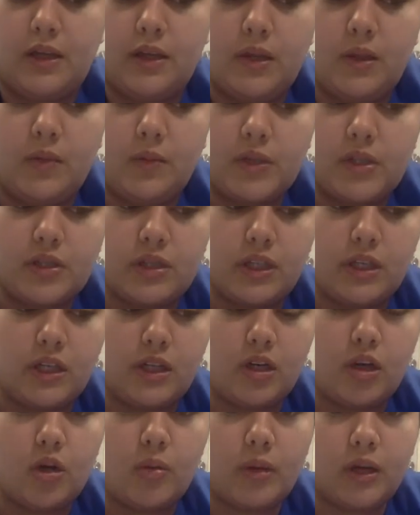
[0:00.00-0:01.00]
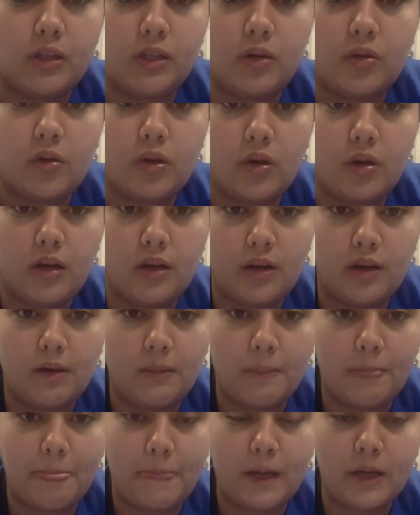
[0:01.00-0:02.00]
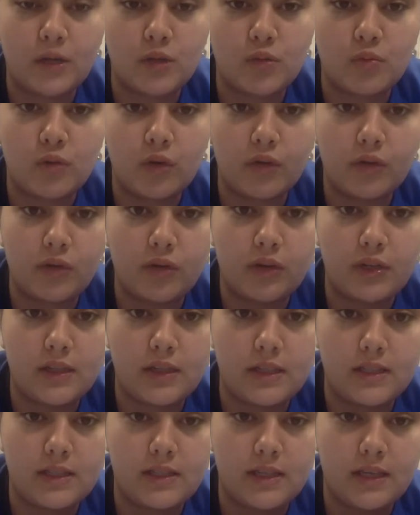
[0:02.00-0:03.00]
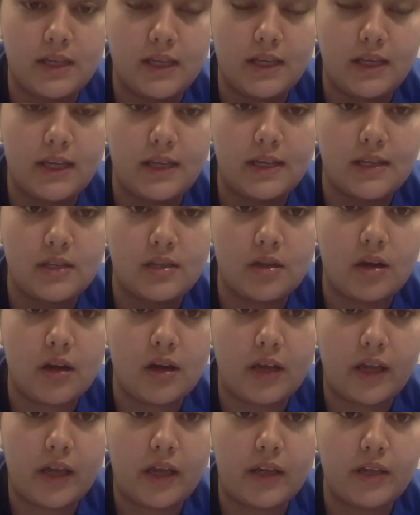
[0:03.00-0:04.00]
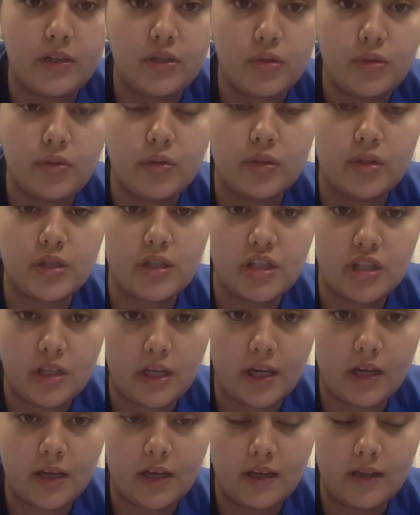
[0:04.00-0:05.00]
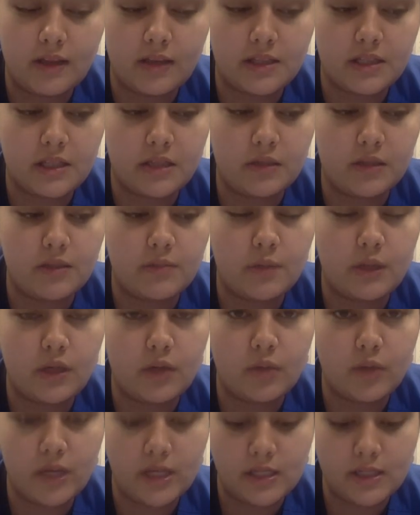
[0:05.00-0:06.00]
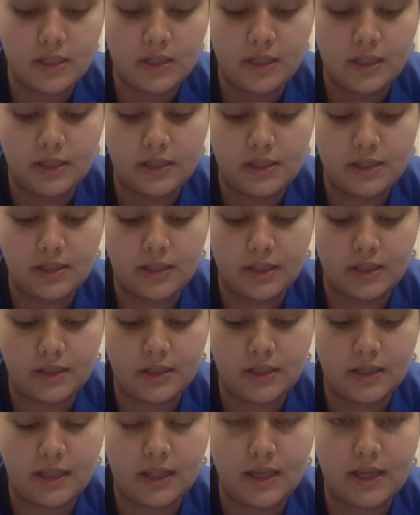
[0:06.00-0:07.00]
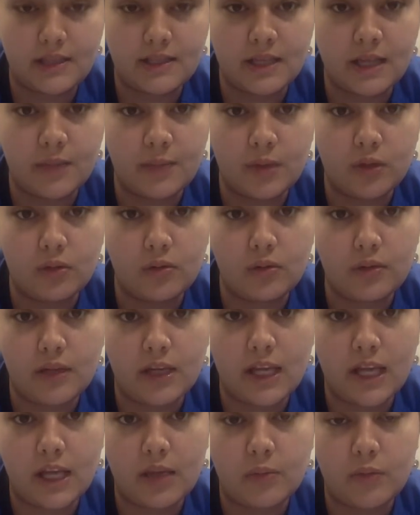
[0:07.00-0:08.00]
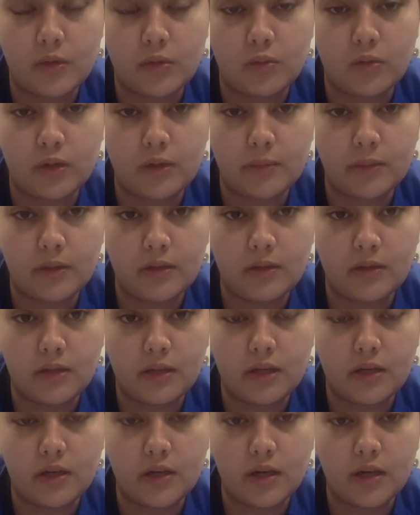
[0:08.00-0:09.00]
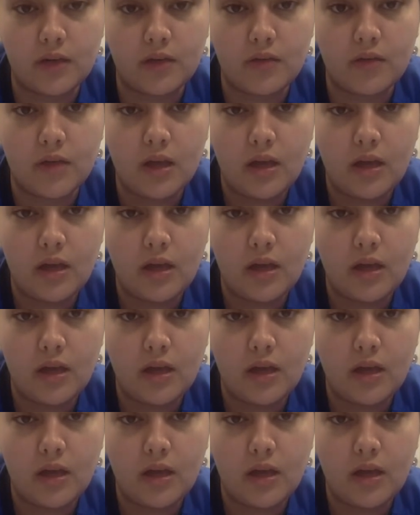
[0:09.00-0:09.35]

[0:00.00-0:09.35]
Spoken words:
What you need to know about the hydromorphone, it is not a tuner's check unless it is being wasted, and since the glass ampule only came with 1 milliliter of